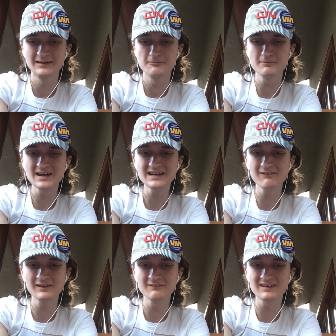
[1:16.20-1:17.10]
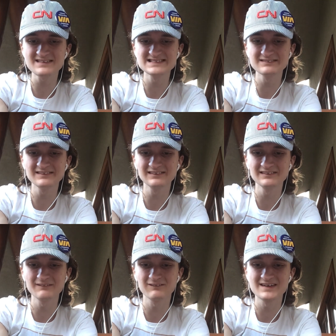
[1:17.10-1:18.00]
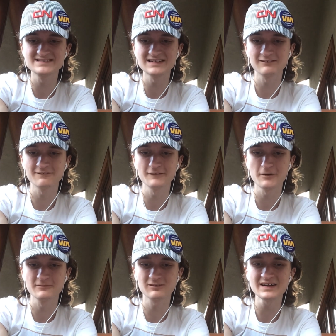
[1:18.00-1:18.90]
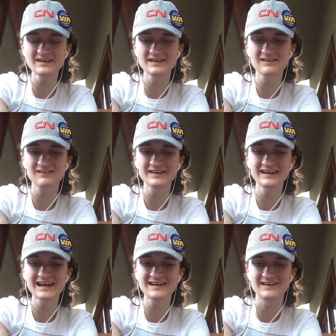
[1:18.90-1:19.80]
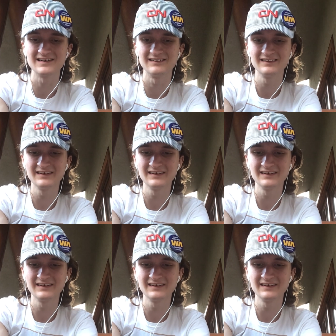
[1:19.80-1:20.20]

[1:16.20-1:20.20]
many would have also included ones that were filmed right here in Canada,